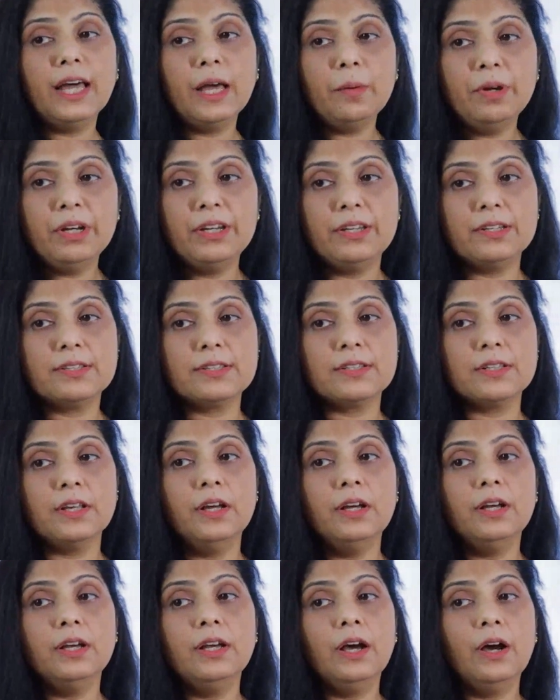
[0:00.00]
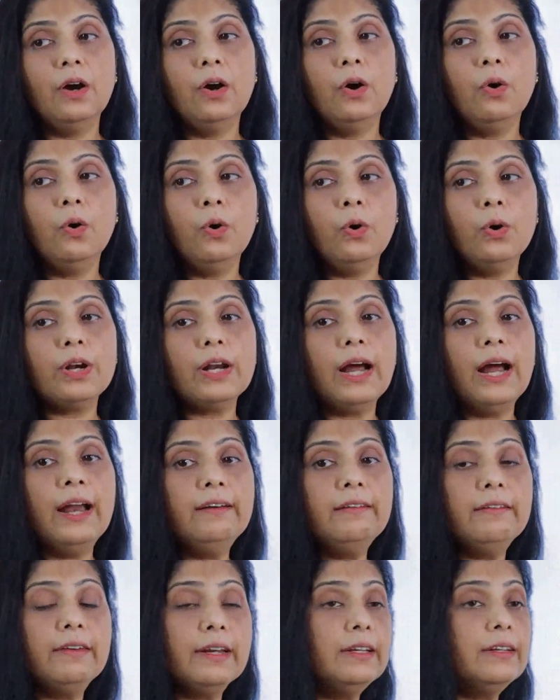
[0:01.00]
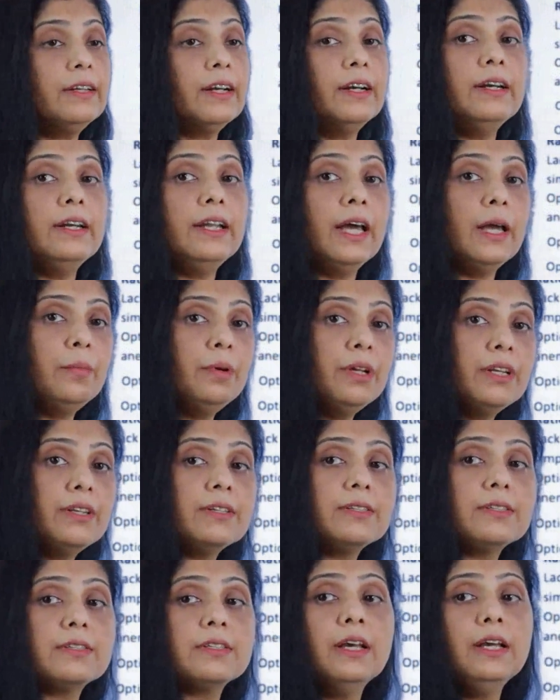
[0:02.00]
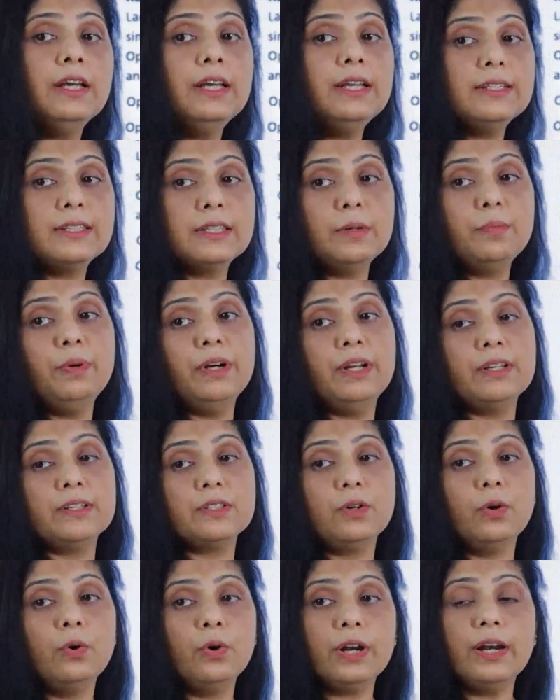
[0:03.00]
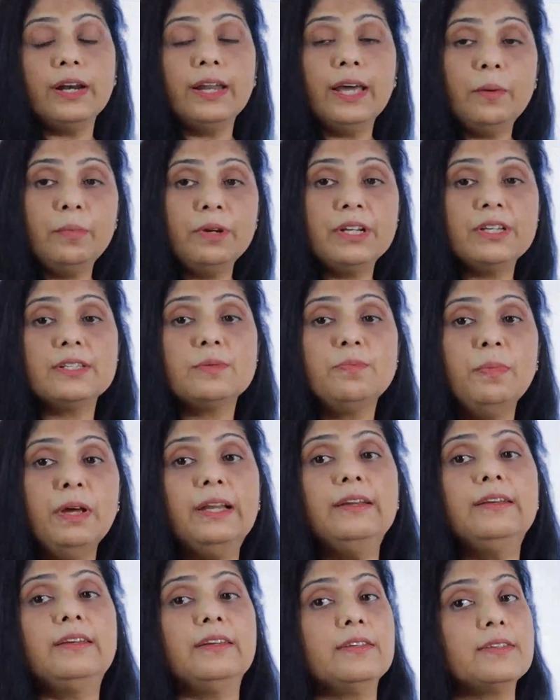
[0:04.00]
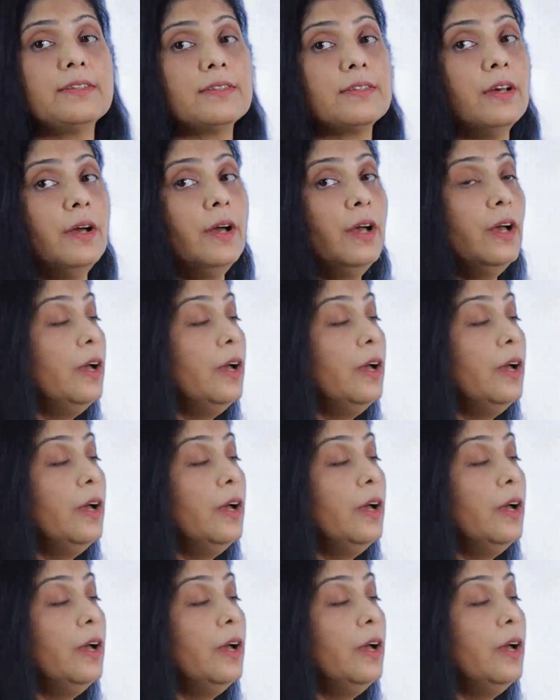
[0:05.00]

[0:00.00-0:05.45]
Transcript: diabetes or untreated diabetes insipidus or diabetes mellitus.